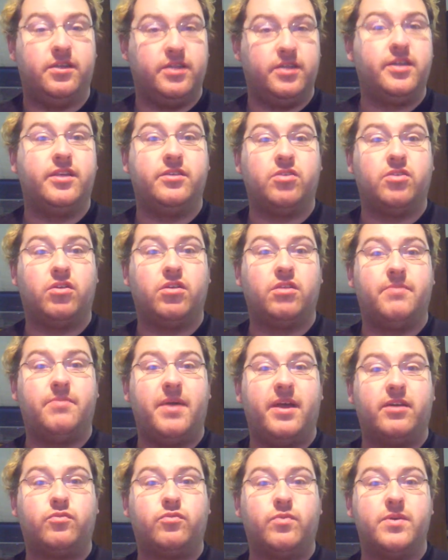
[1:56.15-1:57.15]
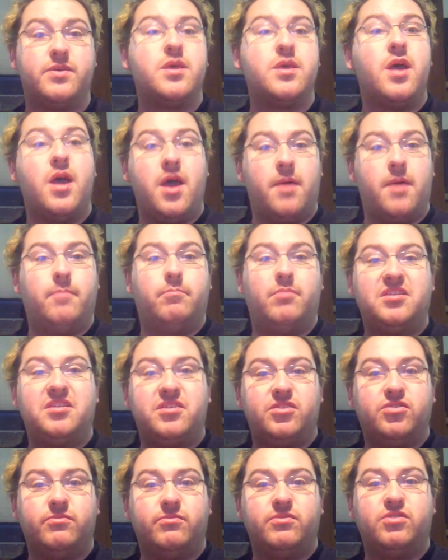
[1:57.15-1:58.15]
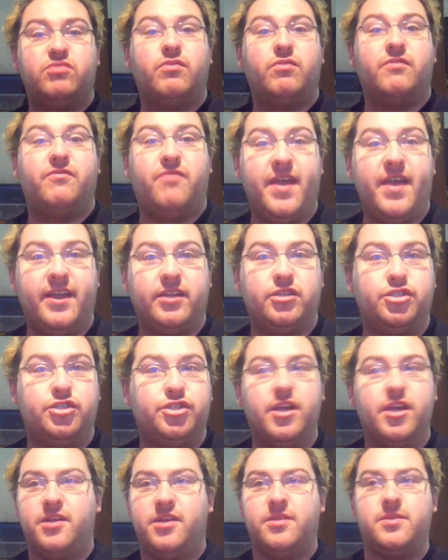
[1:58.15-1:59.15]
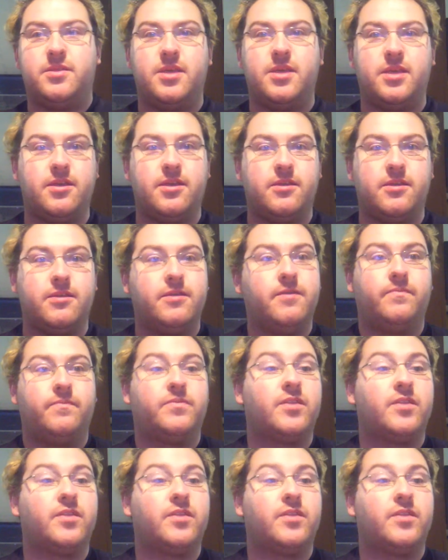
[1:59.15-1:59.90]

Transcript: is all about with Montezuma's Revenge, the